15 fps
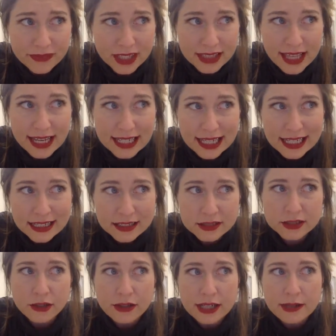they need a
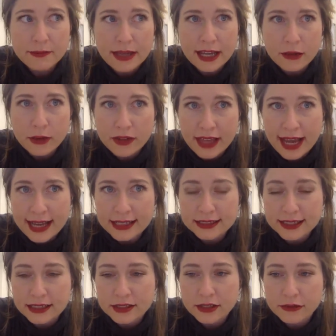custodian bank where the
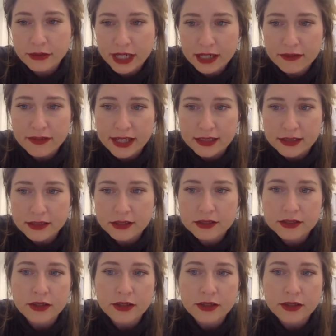assets are ring fenced,